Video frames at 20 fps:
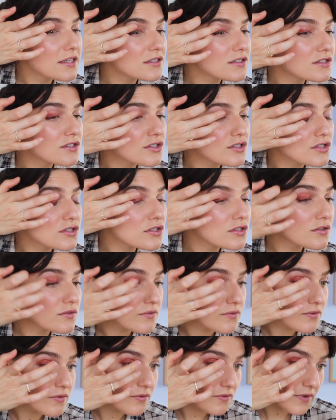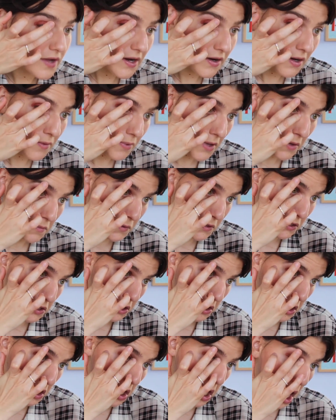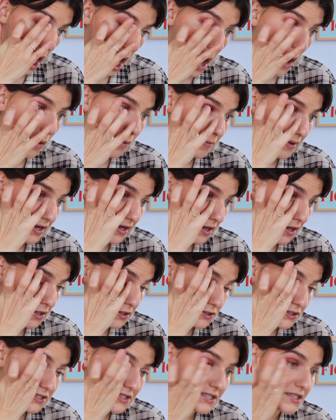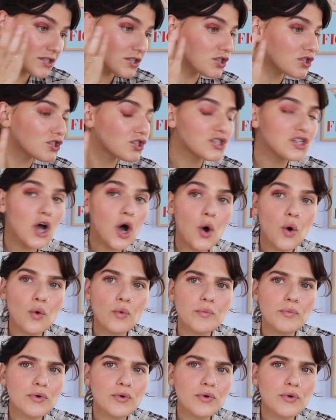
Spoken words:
It's very pigmented. Oh my gosh, this is so